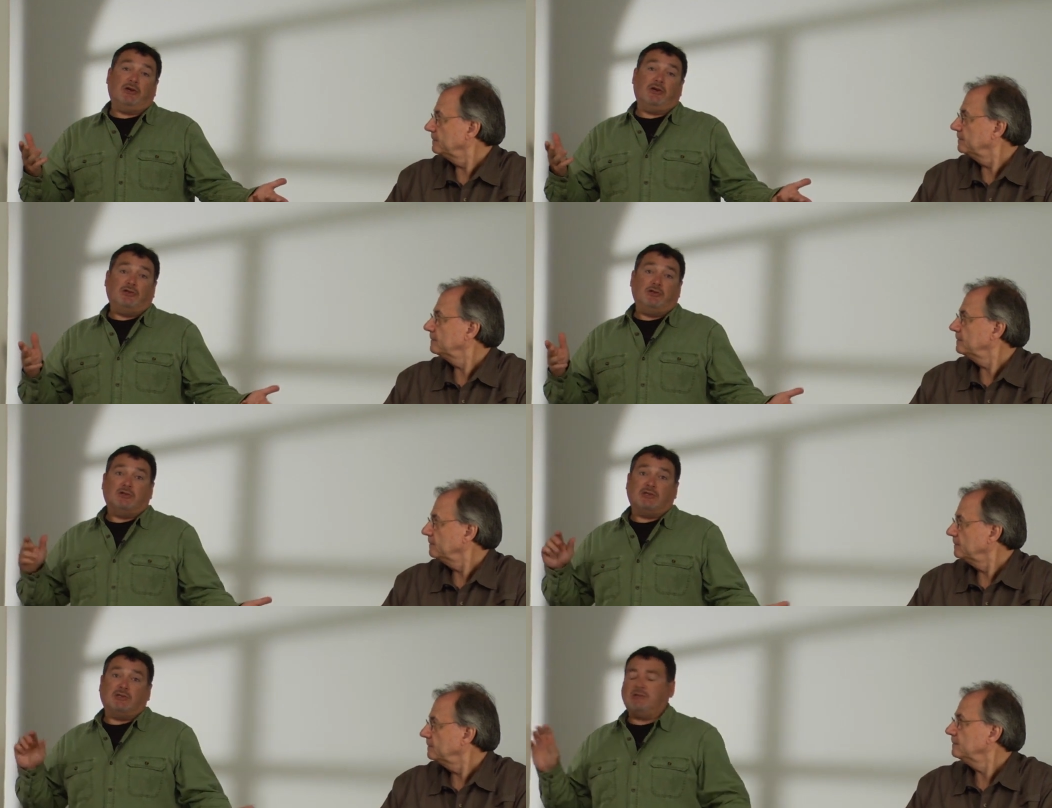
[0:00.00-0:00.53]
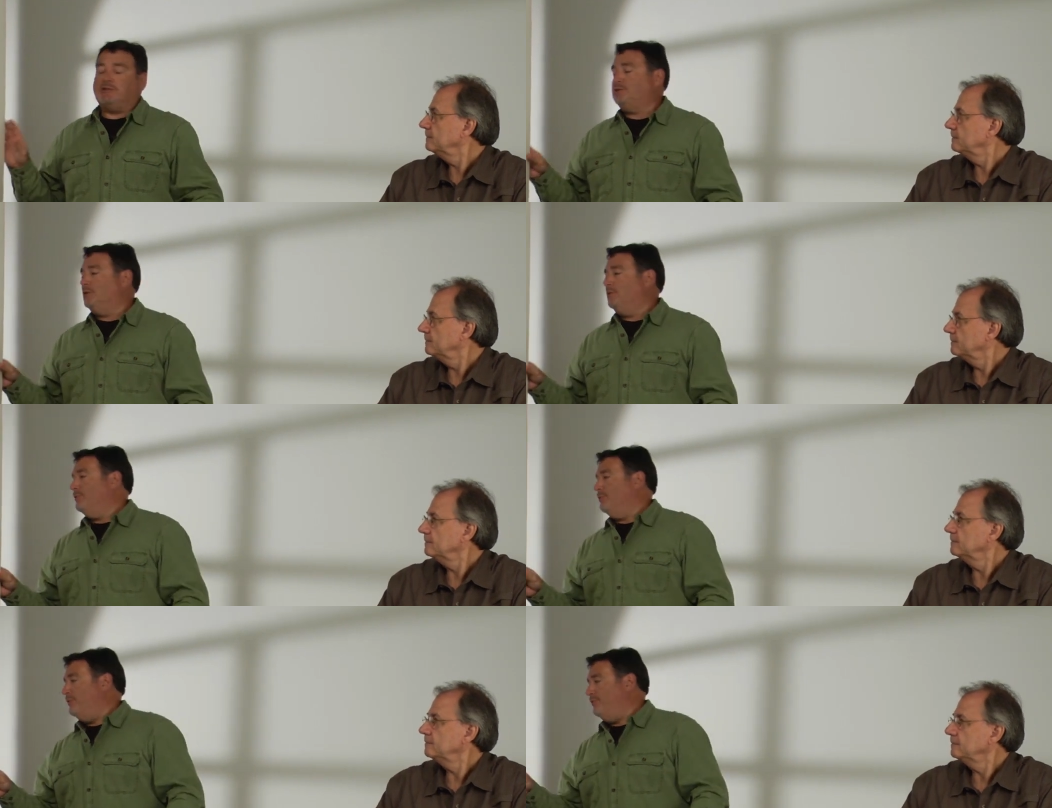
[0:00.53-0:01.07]
Speaker 1: do. you could use as a
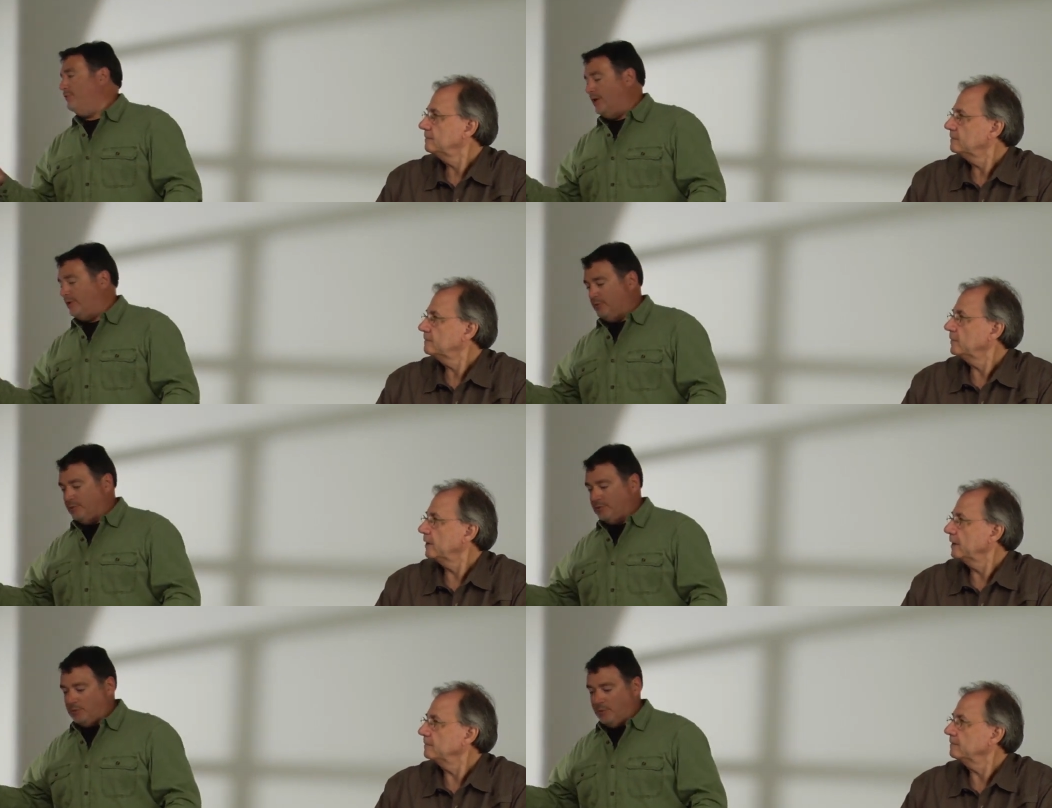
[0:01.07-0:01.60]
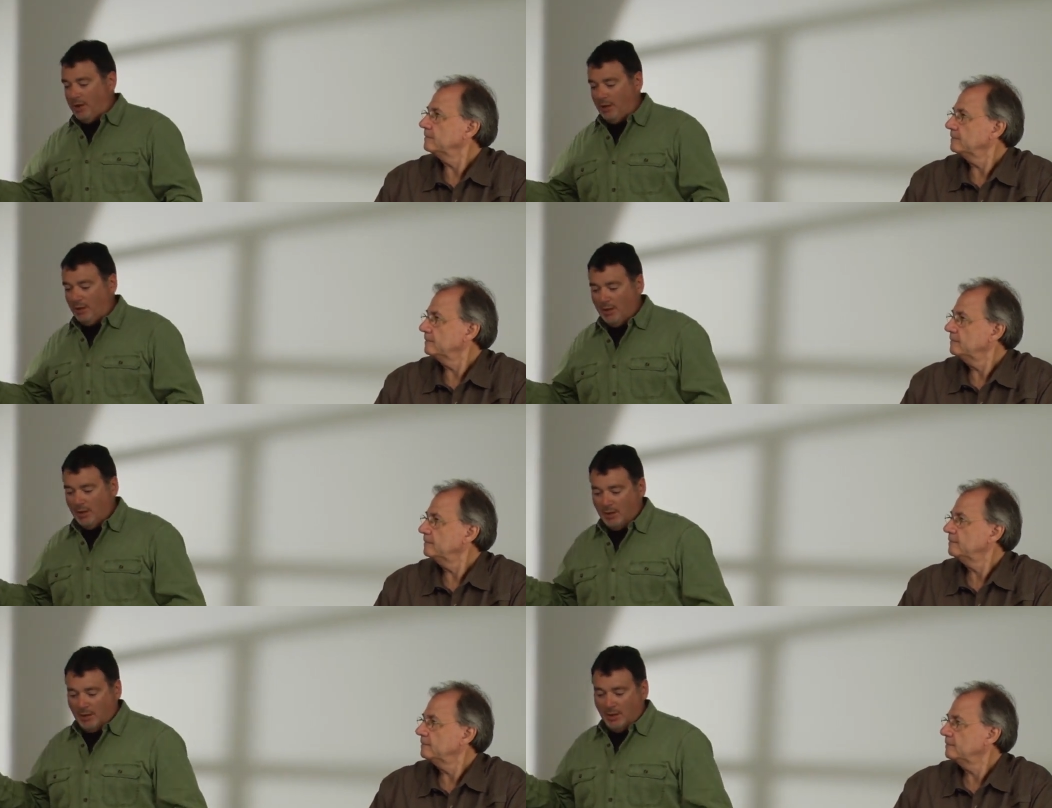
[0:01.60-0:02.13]
silver reflector right. as well.
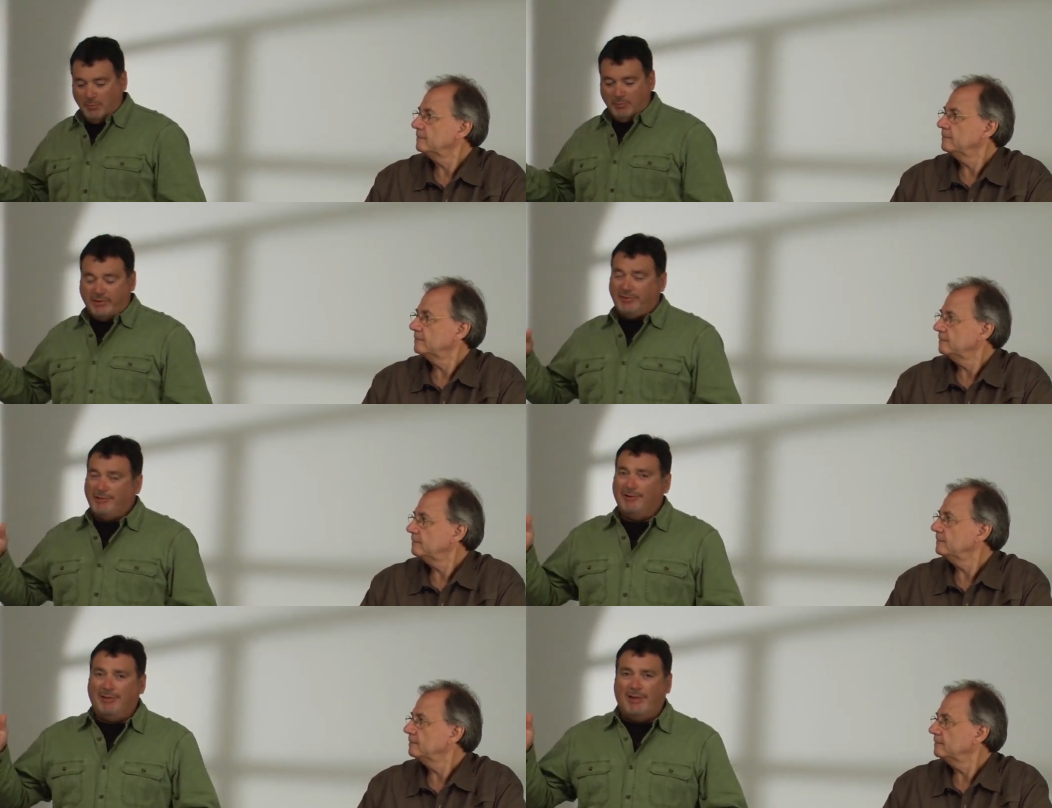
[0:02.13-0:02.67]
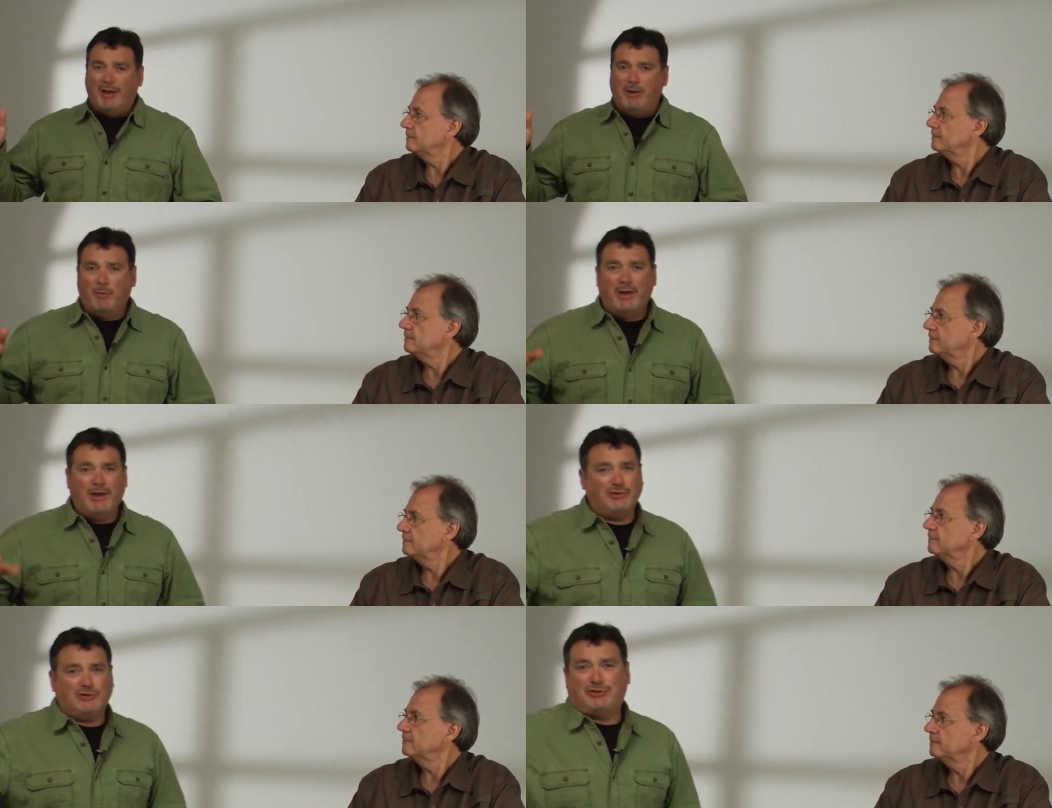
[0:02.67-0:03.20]
But they're lightweight.